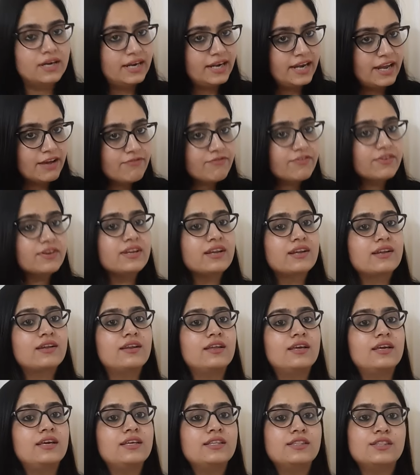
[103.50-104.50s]

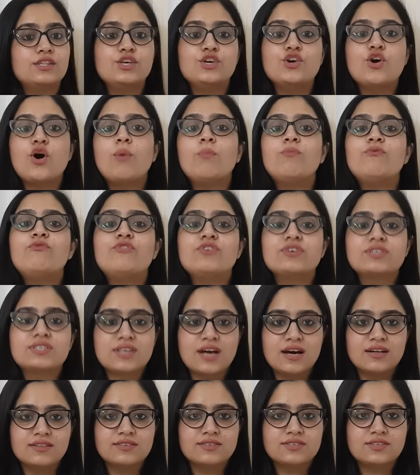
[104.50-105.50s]
Definitely, the obvious
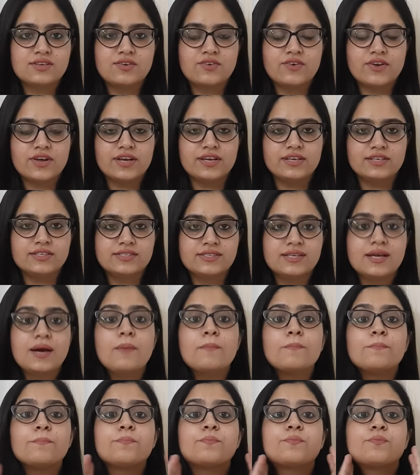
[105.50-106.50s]
answer is
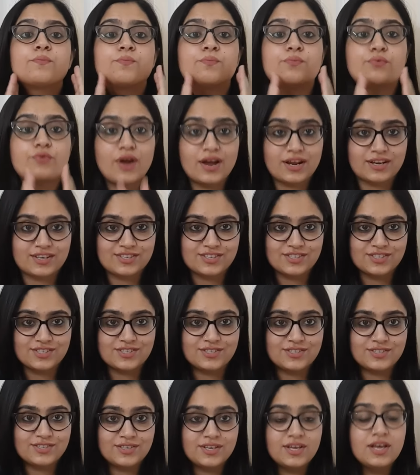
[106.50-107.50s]

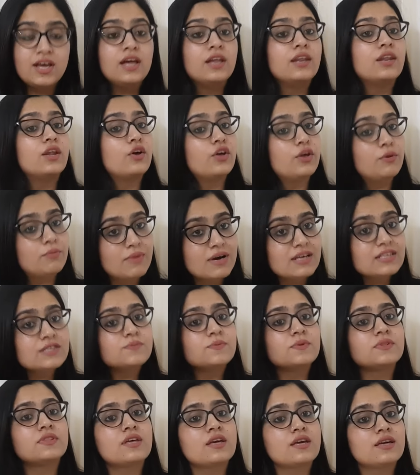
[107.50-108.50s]
practice. Now, you must
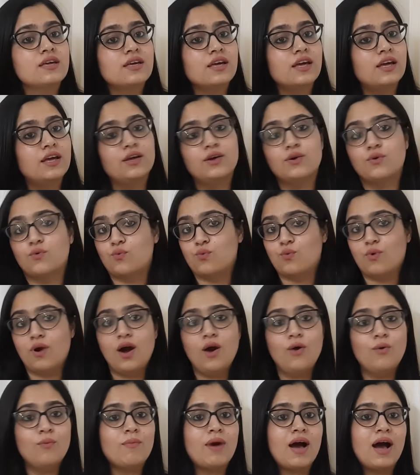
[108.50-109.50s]
be thinking,
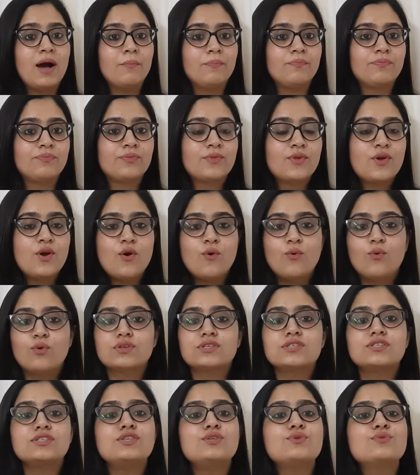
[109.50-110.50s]
wow, ma'am, what
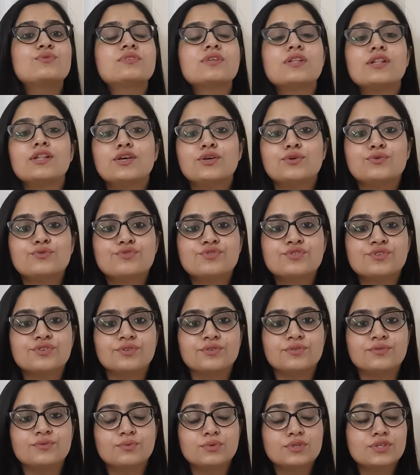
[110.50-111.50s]
a new
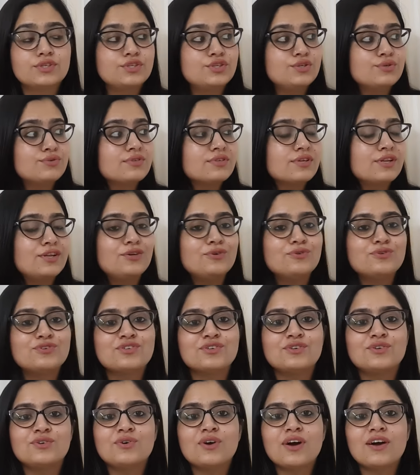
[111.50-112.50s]
solution. What a new
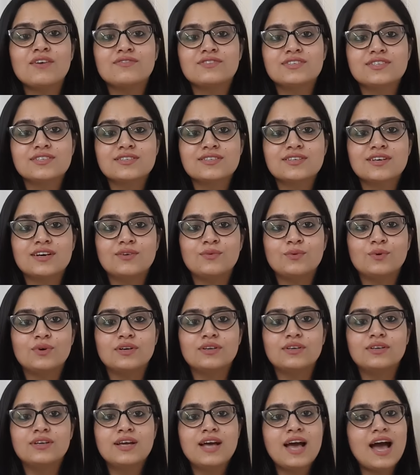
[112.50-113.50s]
solution you have
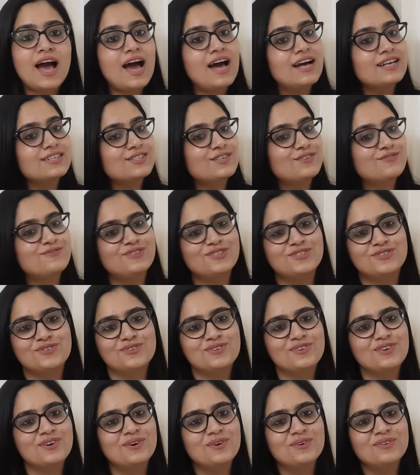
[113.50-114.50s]
discovered. As if we don't
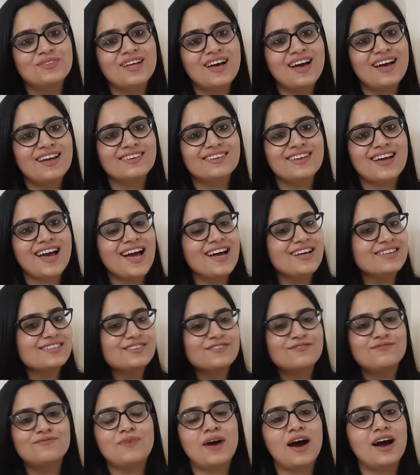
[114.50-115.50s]
know that, as
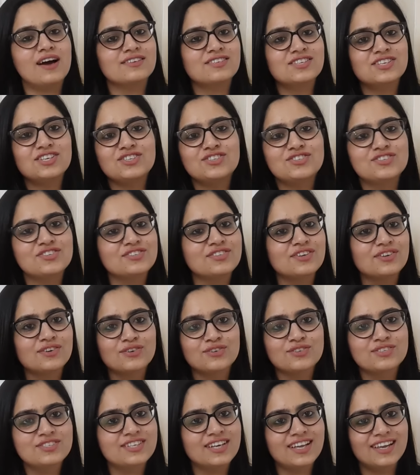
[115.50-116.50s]
if our teachers are
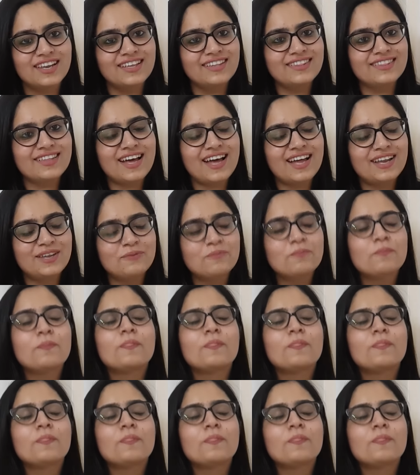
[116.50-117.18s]
not telling that.